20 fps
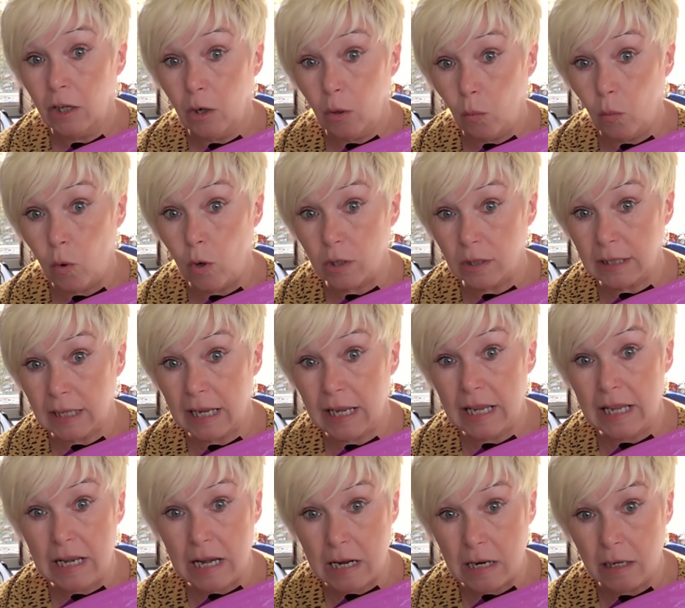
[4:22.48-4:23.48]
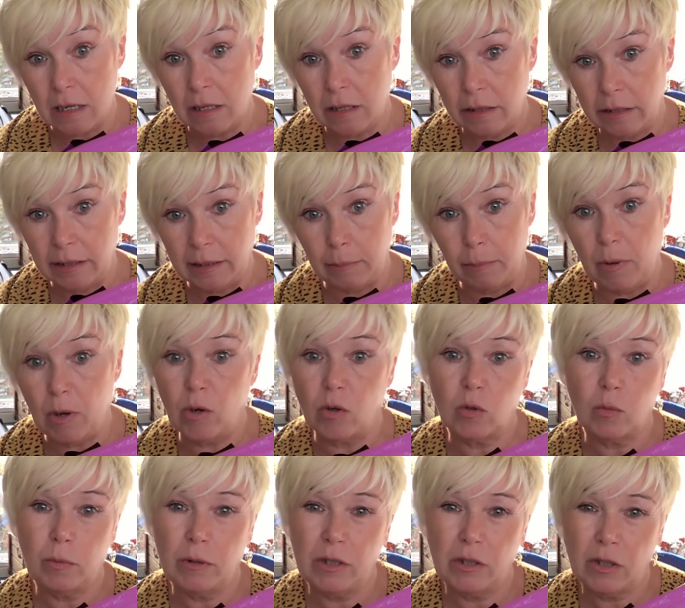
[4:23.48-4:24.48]
what's in this
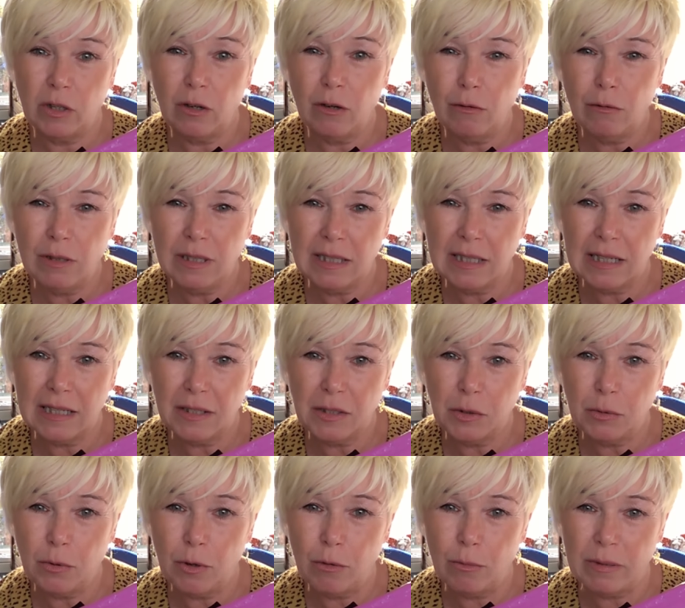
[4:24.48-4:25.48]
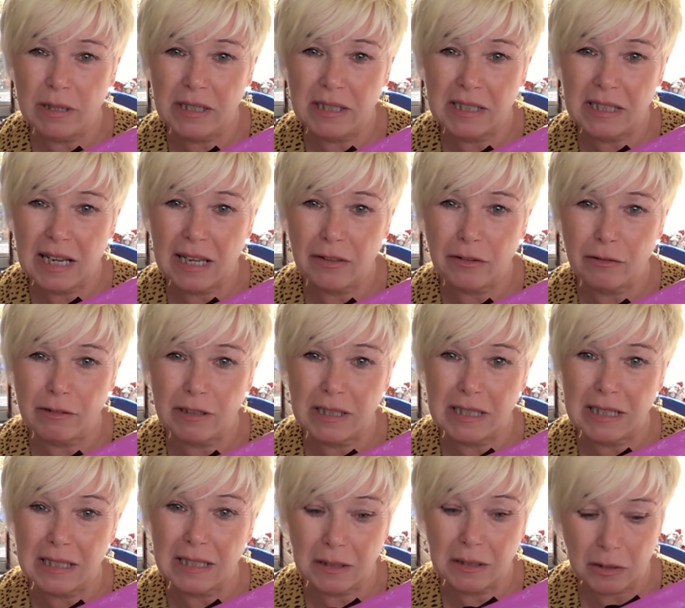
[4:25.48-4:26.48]
box, but it's always nice to open it together,
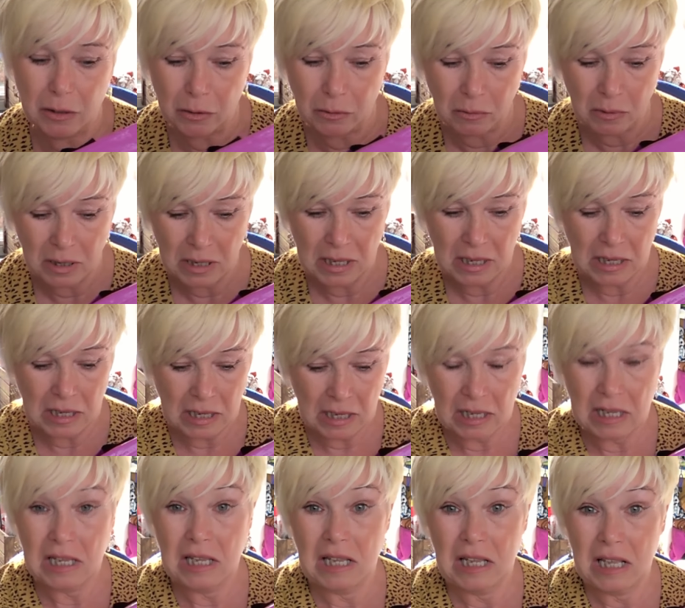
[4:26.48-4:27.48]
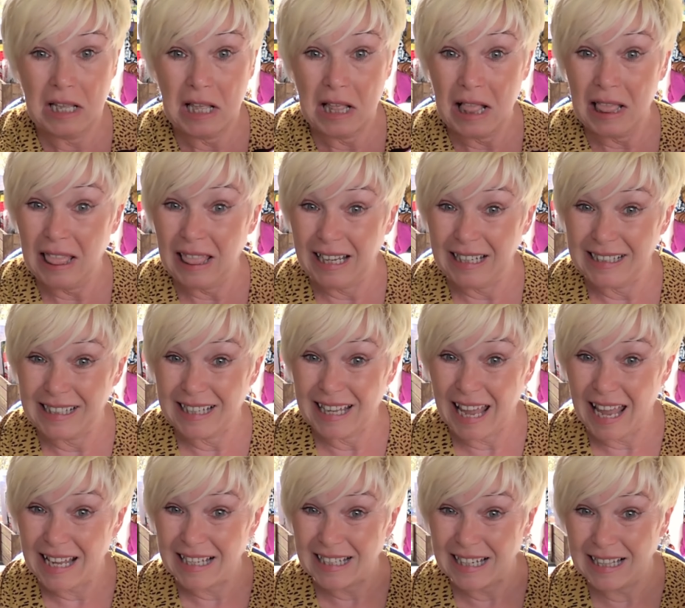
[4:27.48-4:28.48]
isn't it? So let's
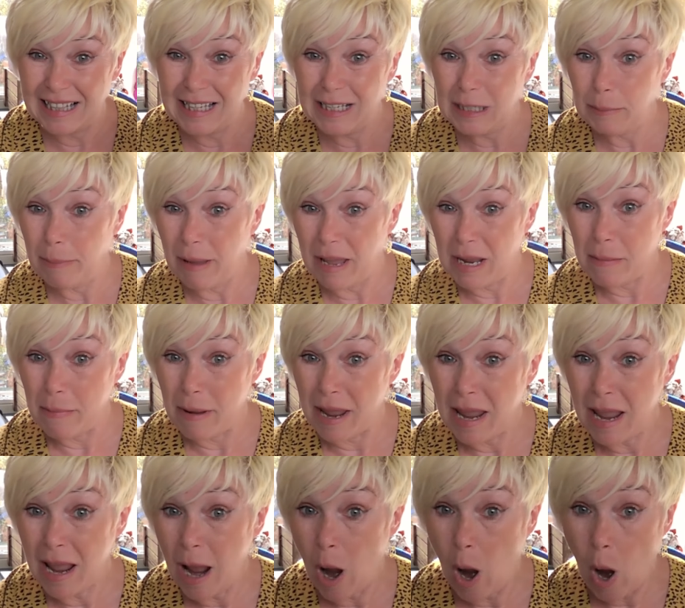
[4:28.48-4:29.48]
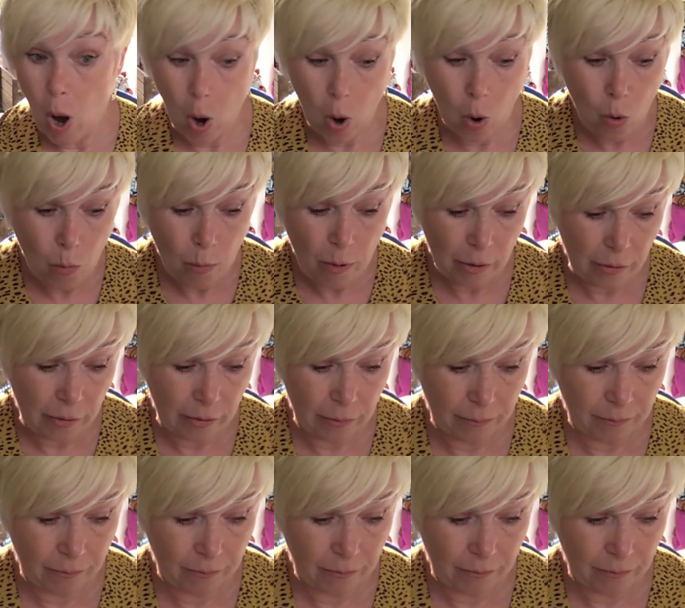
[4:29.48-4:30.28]
get this baby open.